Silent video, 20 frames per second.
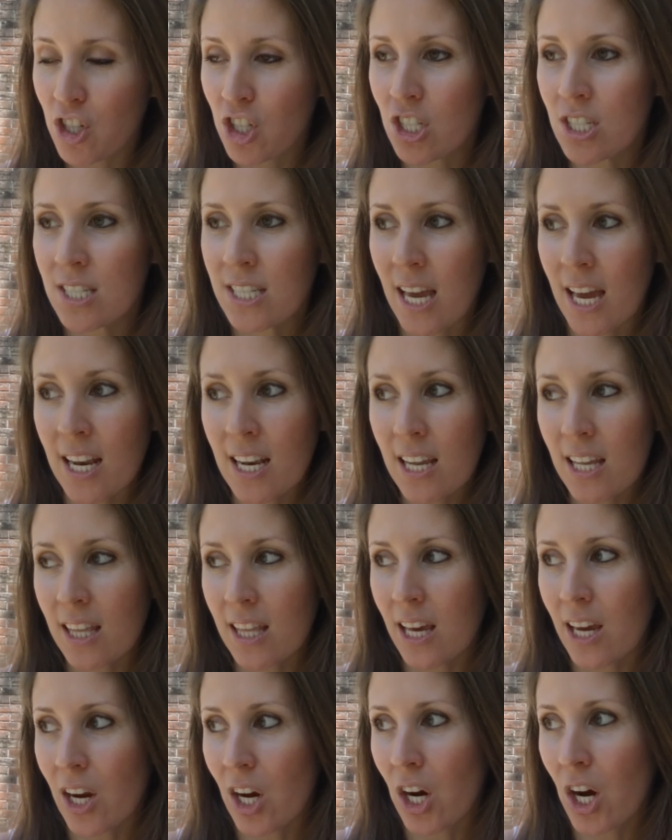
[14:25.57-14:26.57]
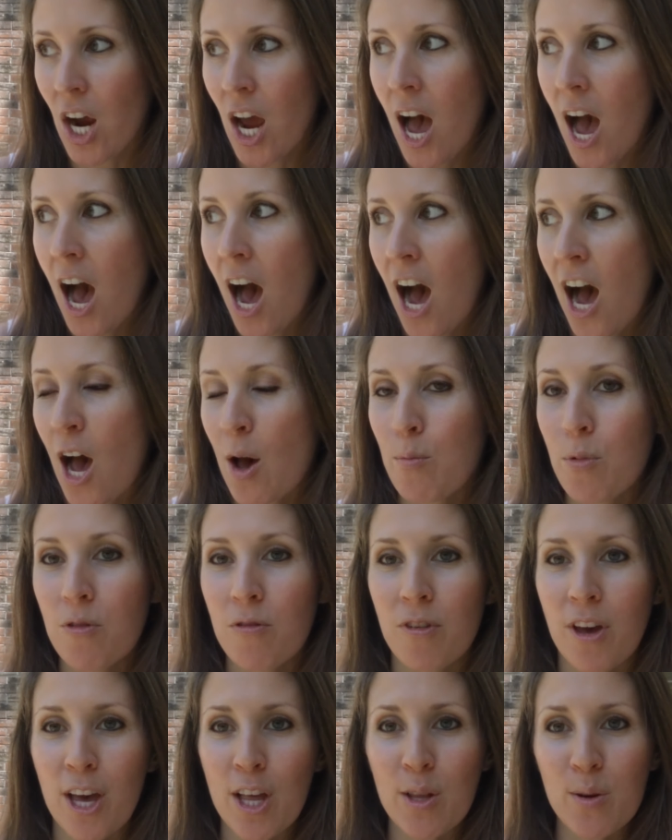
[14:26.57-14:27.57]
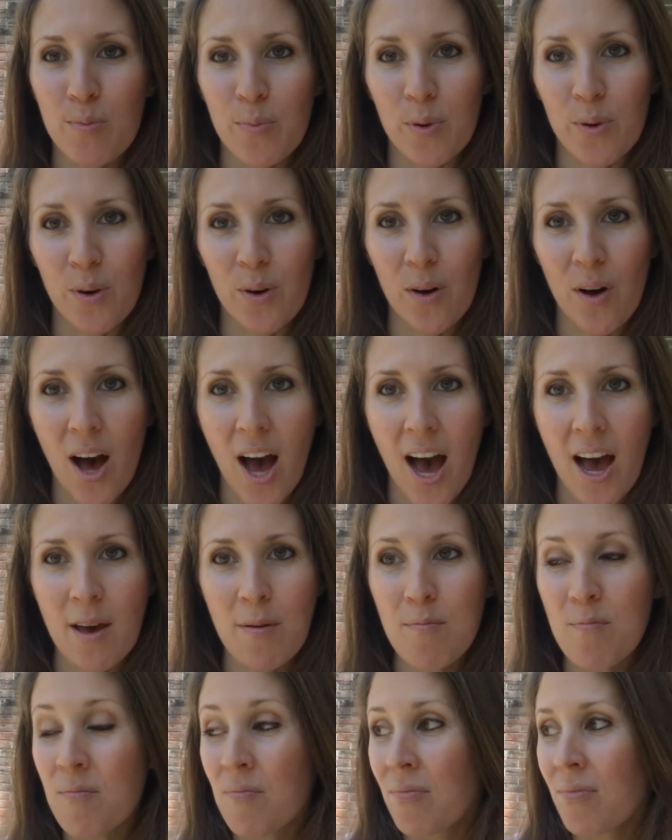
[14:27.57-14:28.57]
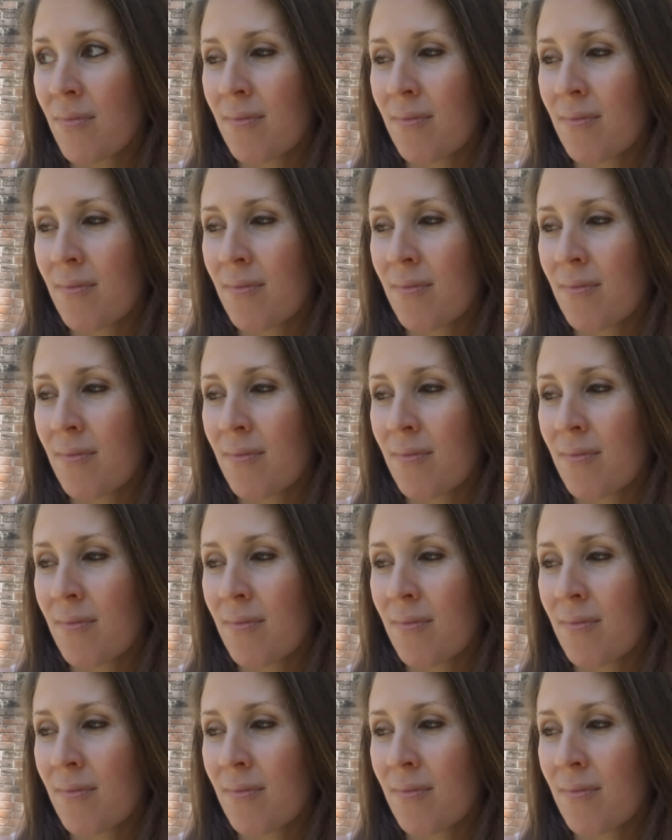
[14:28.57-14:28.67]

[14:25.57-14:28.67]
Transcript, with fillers: just standing there, I'm available. And